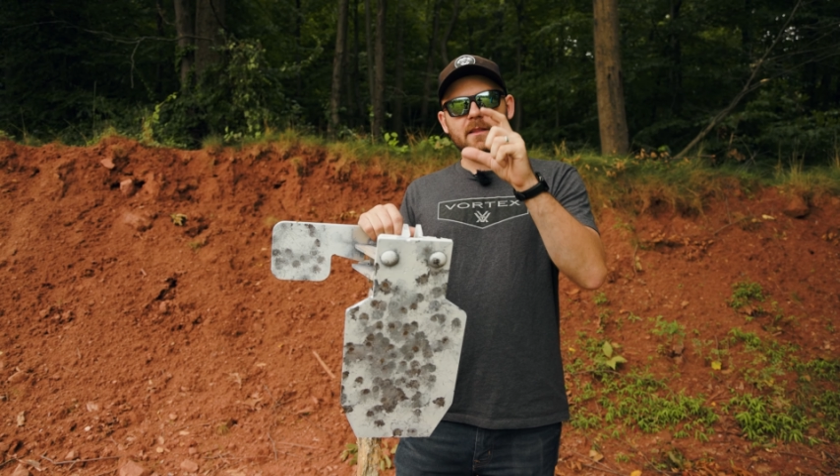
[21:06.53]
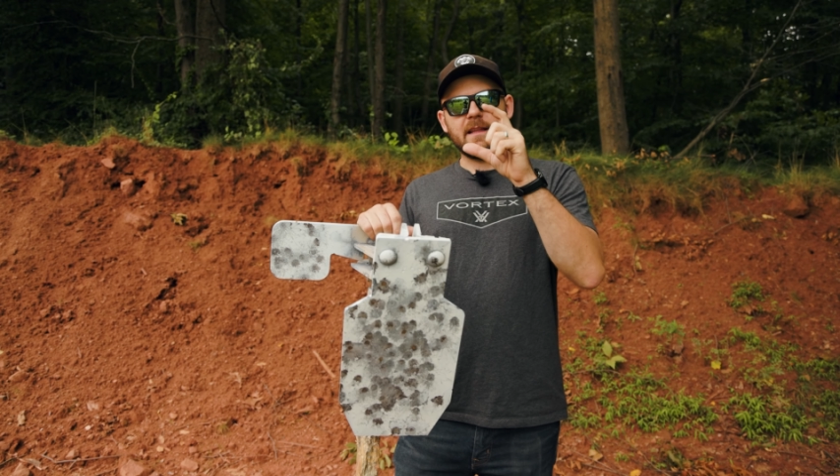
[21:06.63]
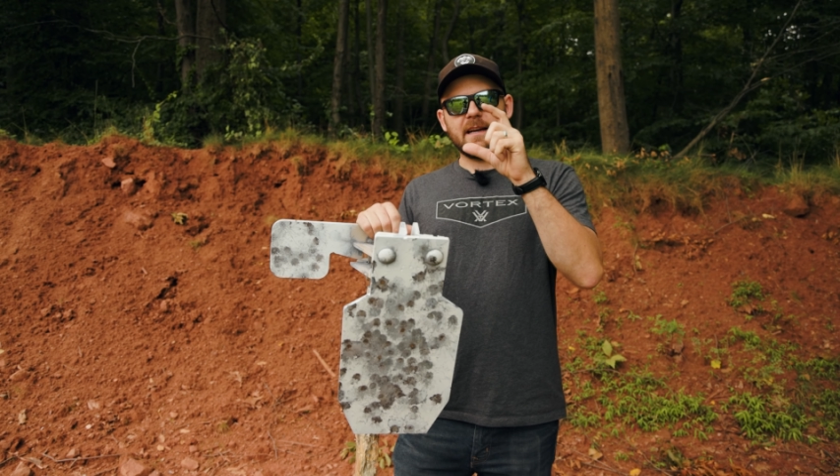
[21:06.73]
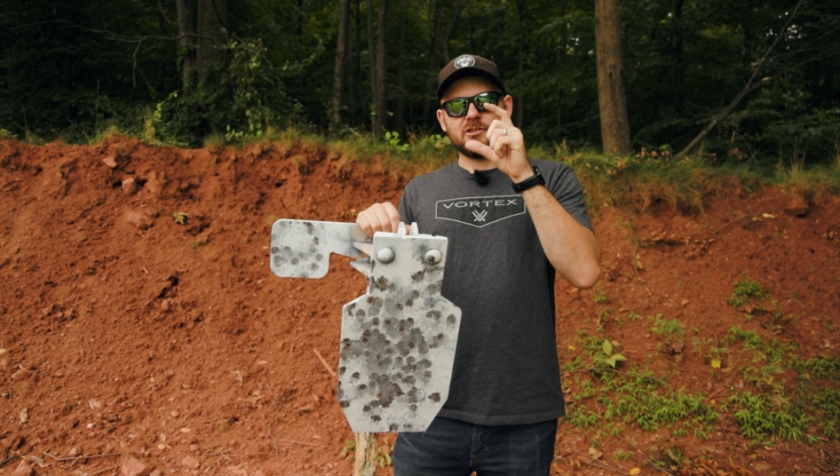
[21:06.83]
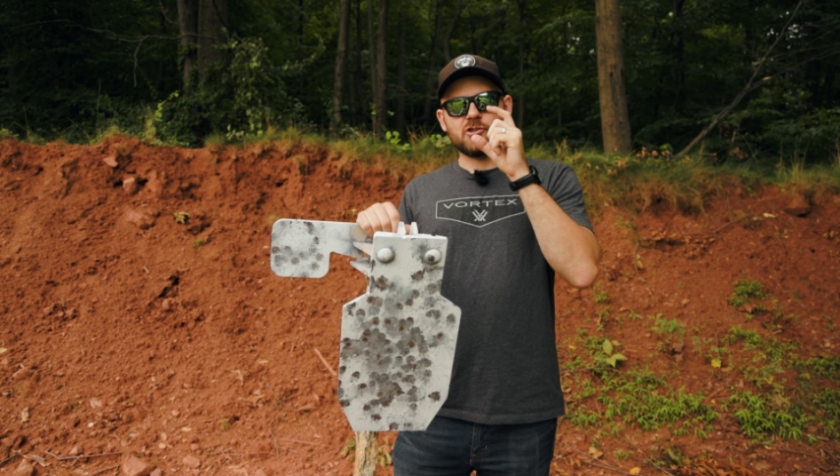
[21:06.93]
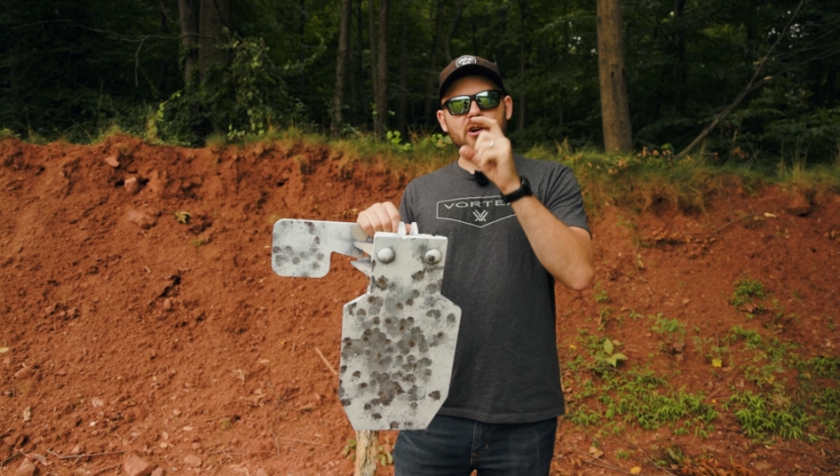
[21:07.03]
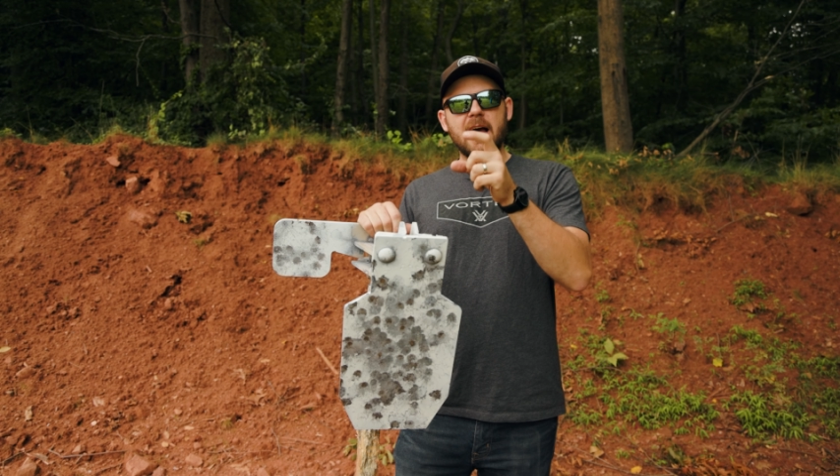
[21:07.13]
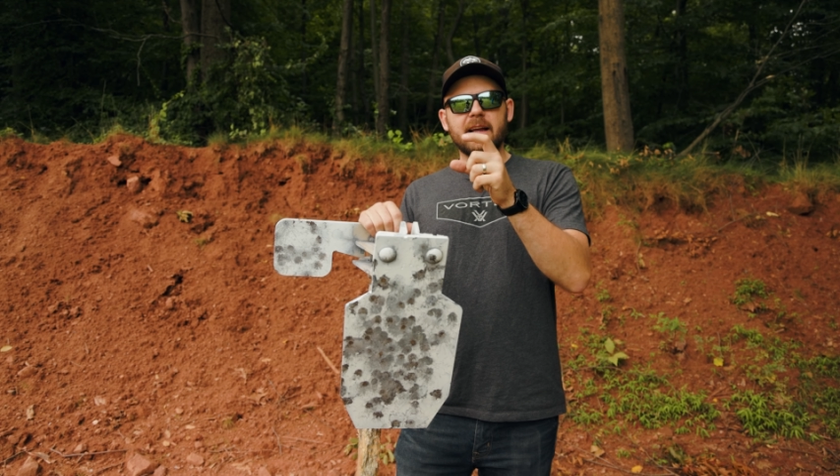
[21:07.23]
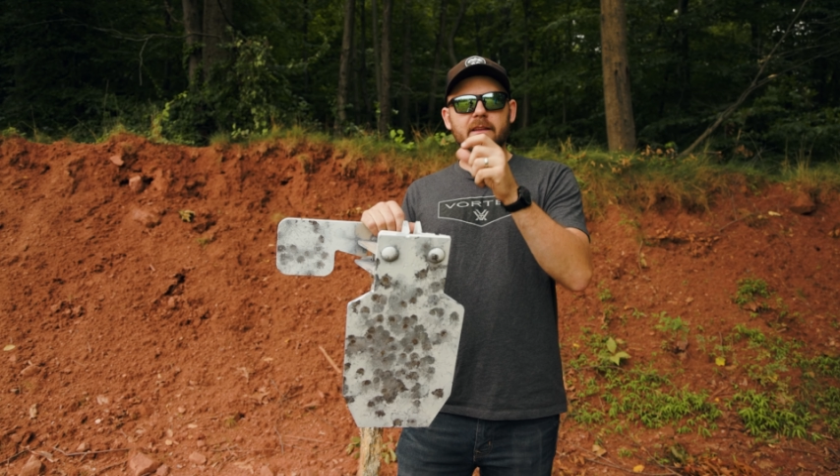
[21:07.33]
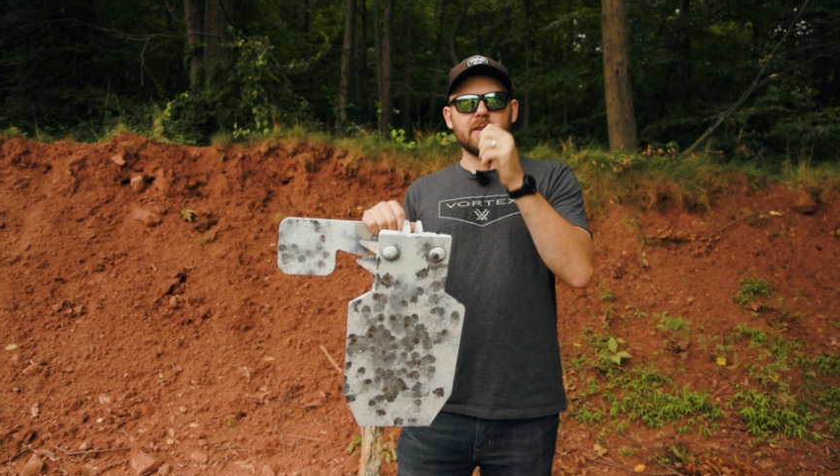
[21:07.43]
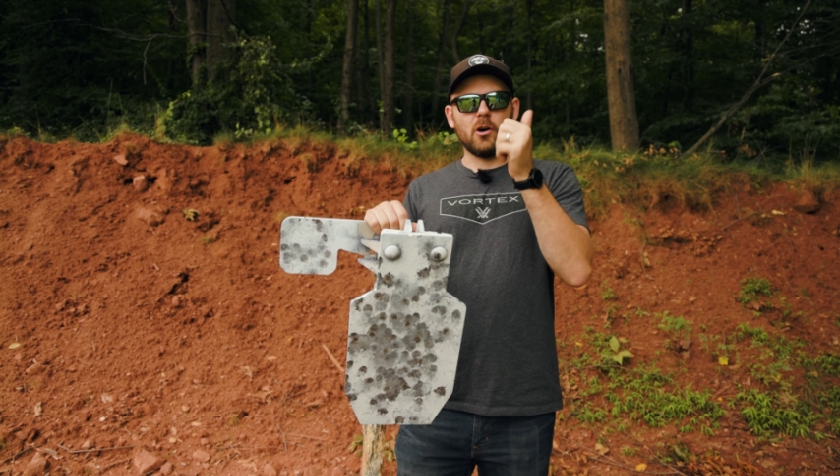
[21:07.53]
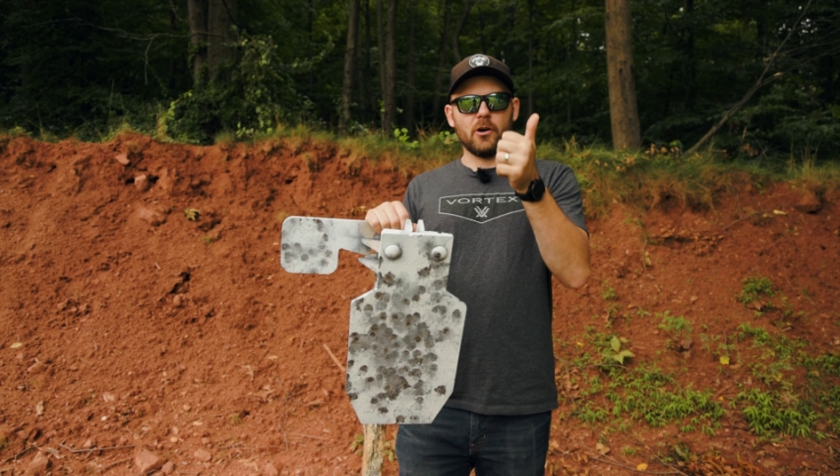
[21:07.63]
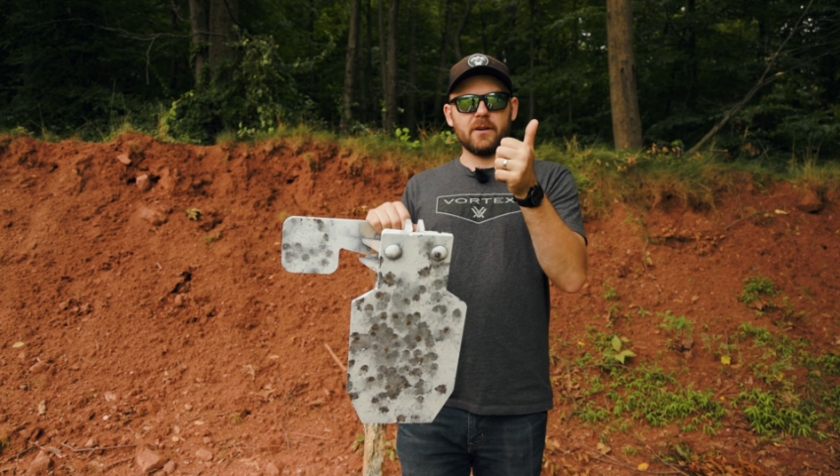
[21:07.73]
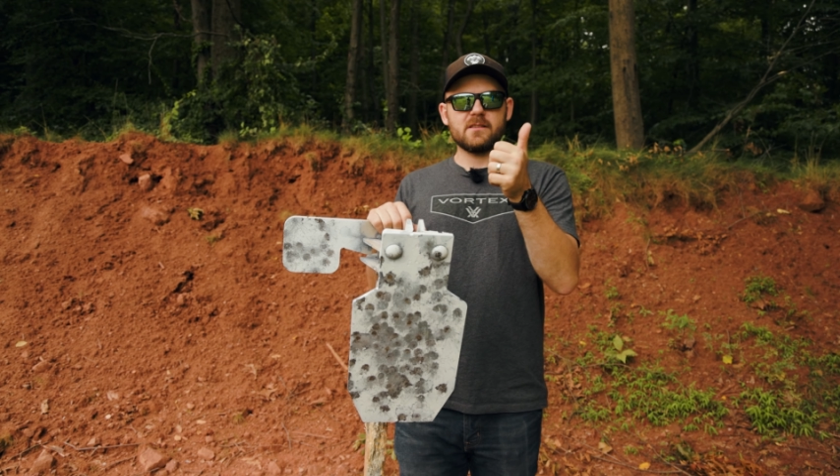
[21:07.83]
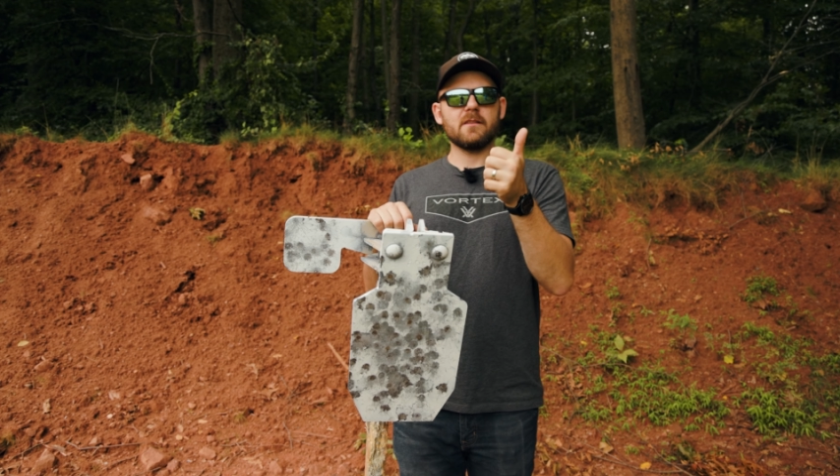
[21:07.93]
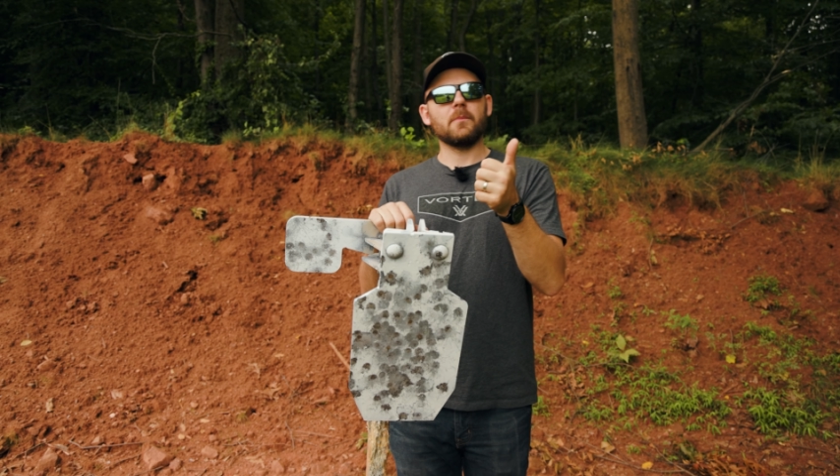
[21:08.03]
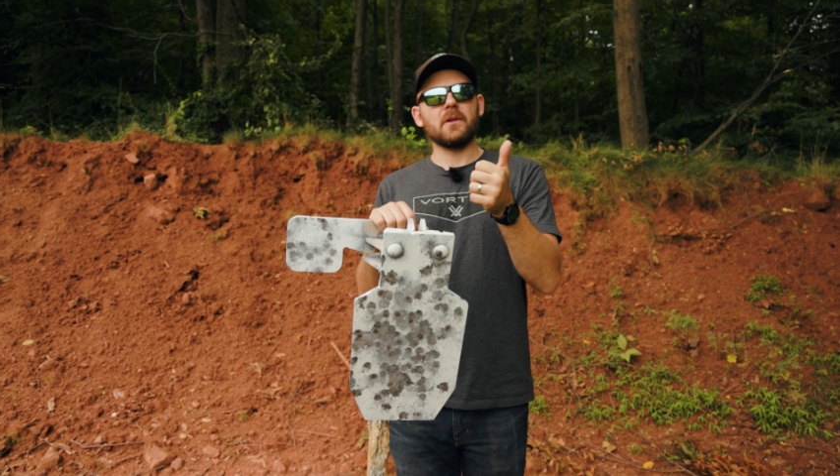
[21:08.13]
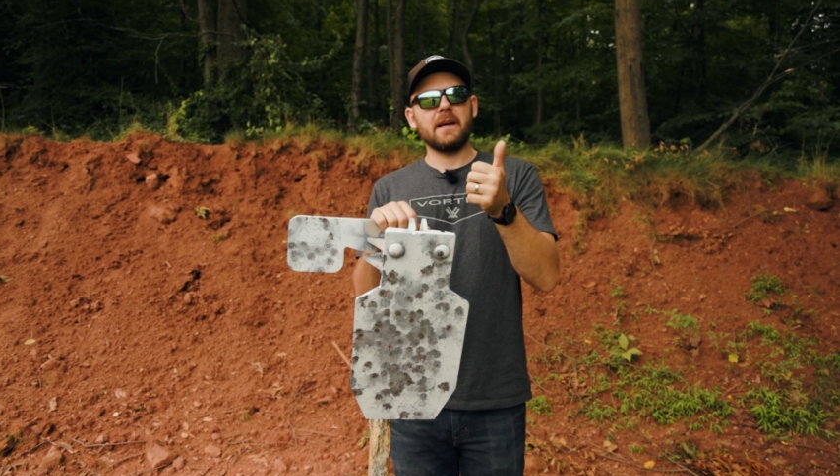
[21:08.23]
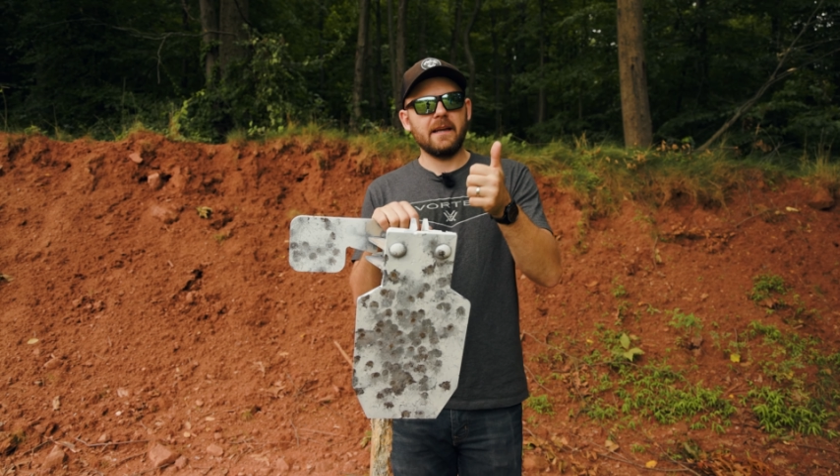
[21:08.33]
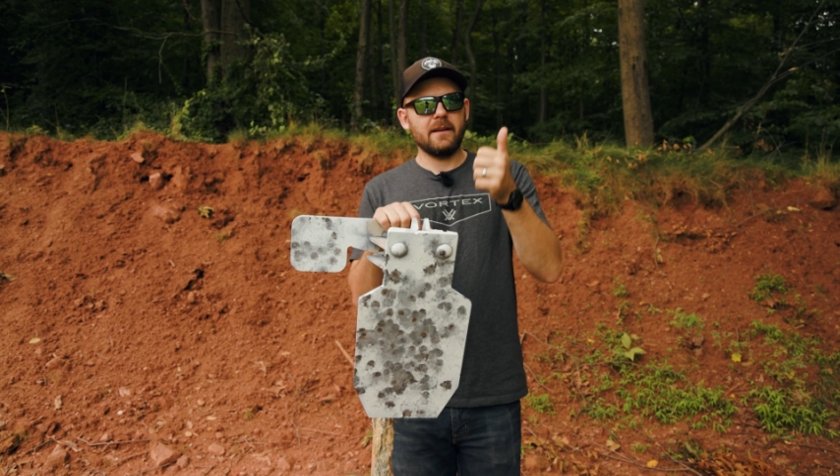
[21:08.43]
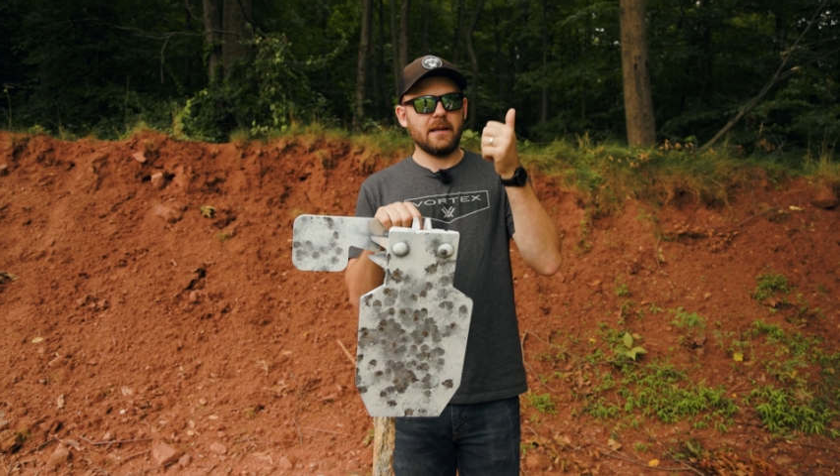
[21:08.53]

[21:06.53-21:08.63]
that is tracking the hardness of the plate